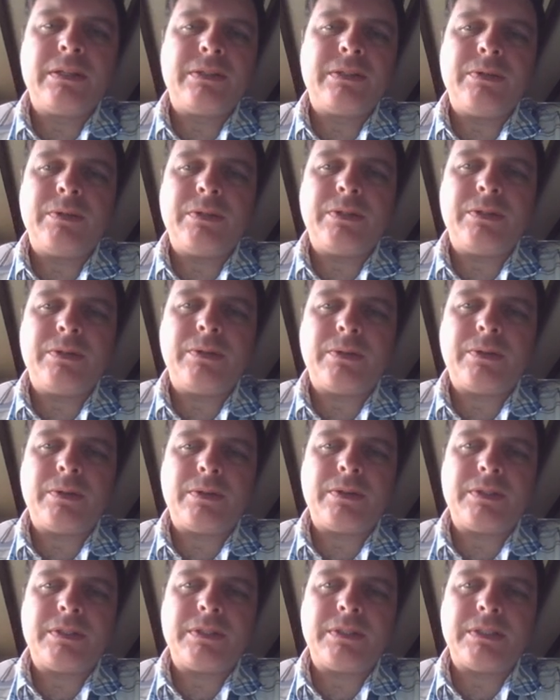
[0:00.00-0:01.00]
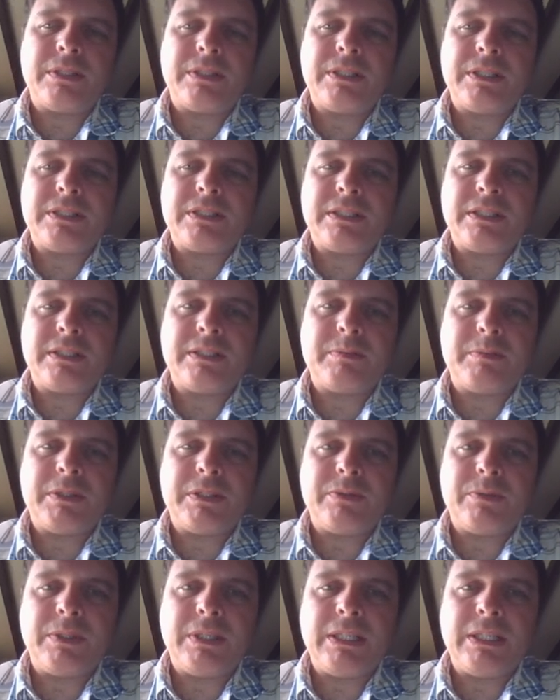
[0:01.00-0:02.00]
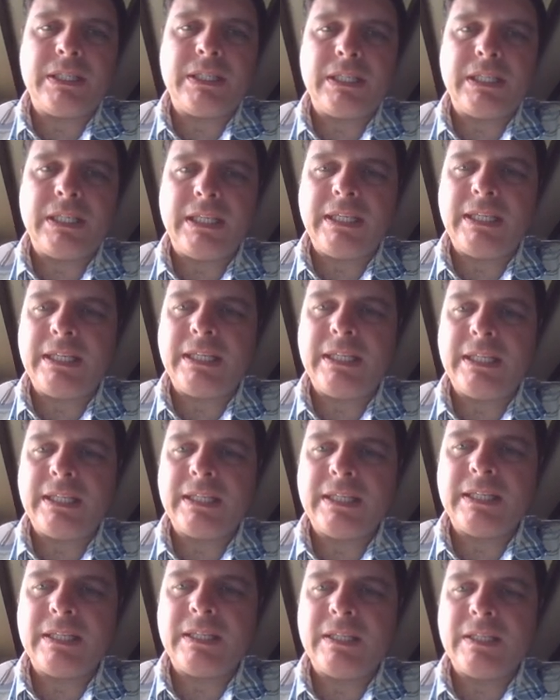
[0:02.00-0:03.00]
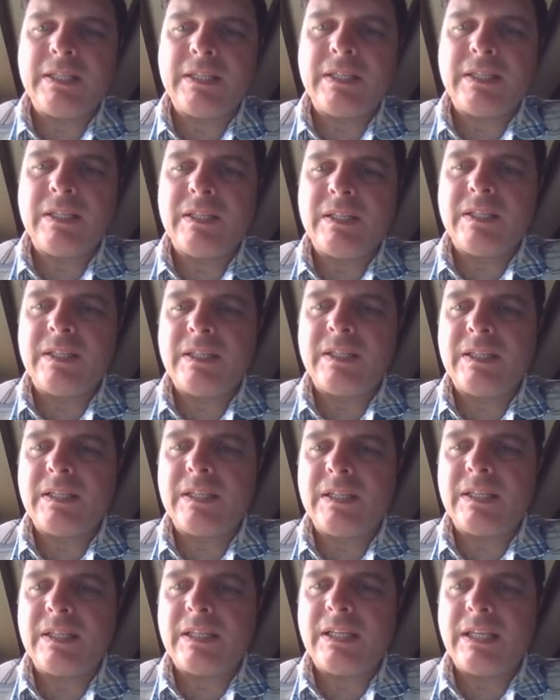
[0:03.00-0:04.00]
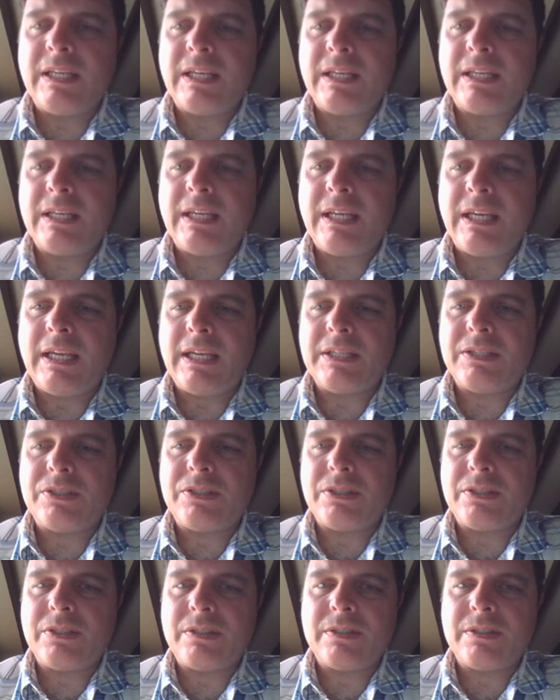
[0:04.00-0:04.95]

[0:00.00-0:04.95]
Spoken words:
2 2/3 is the distance between E and H.